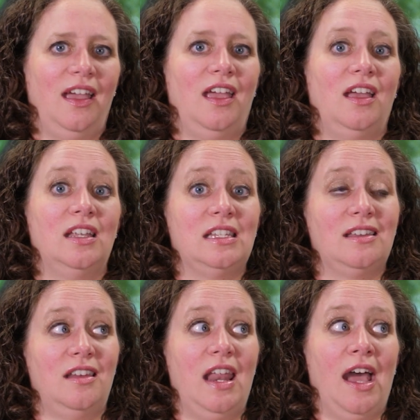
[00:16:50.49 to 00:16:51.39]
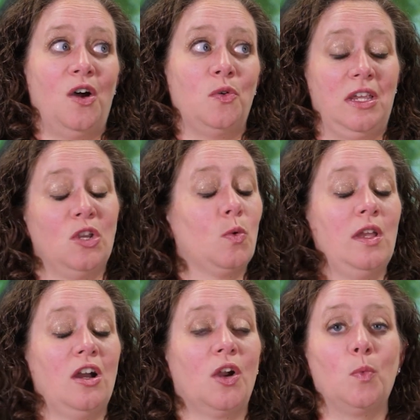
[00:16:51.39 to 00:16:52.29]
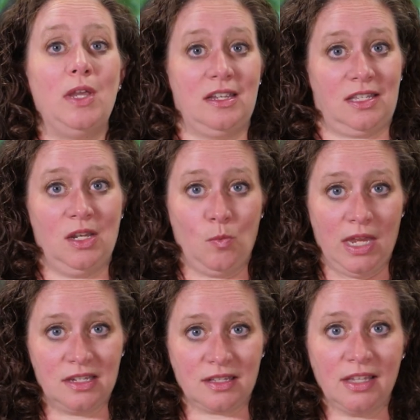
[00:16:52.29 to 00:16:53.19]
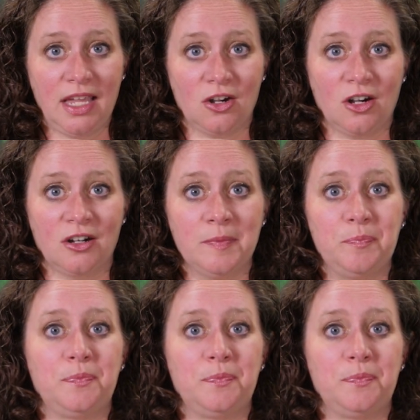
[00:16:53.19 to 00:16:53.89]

And now here we are weeks and weeks later.